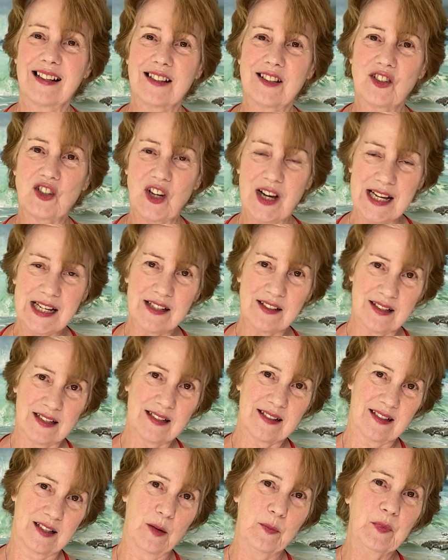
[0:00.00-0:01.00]

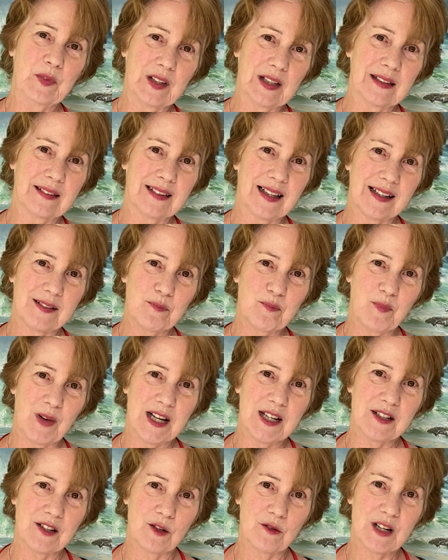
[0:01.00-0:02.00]
changing something that
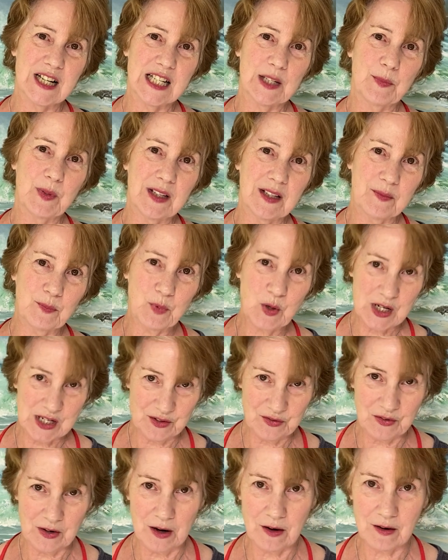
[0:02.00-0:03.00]
might already be pretty
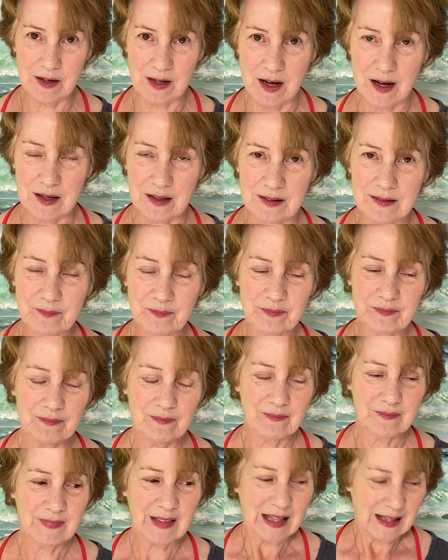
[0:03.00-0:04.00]
far along.
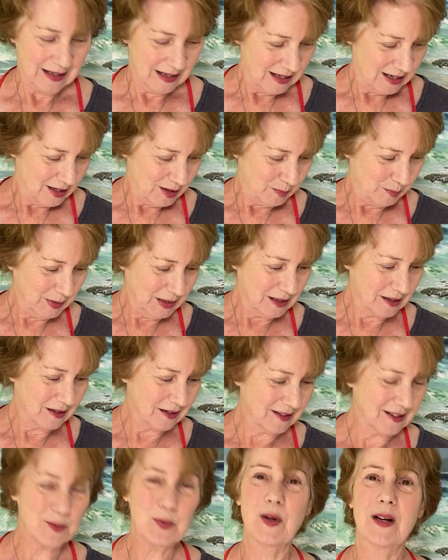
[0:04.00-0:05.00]

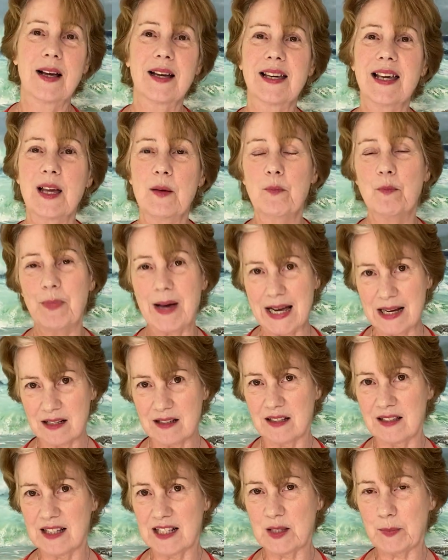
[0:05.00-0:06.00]
Because when I came back
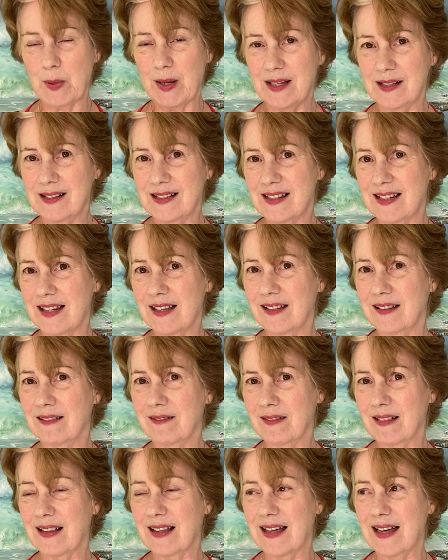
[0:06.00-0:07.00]
to this painting,
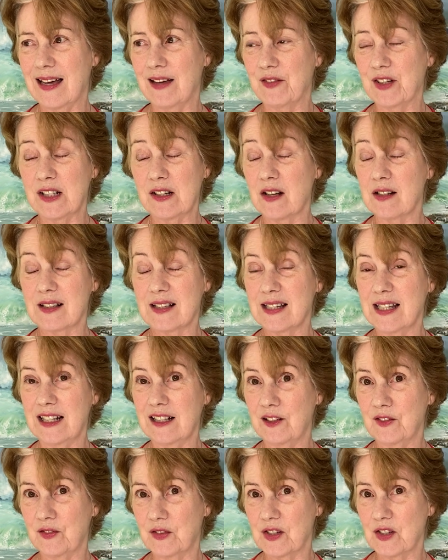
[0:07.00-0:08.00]
having not seen
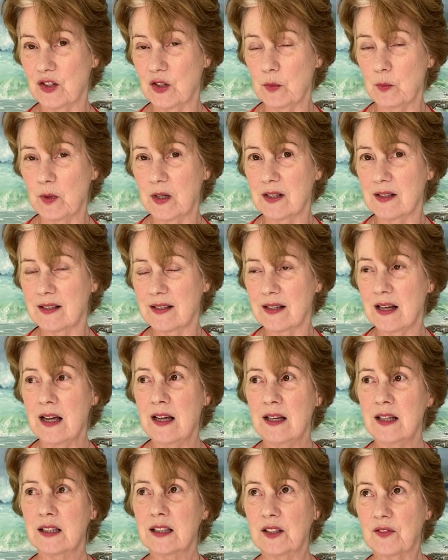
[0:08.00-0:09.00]
it for 2 months,
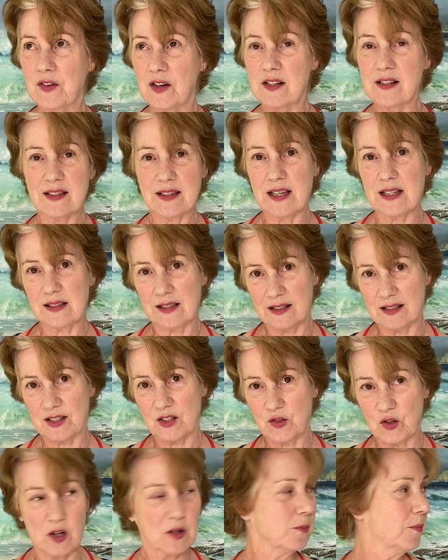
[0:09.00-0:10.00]
the first thing that
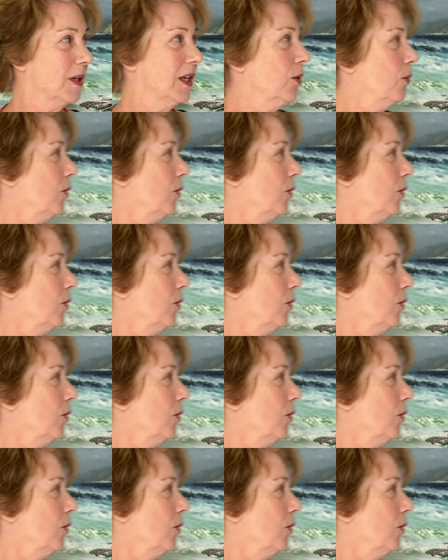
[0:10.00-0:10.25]
struck me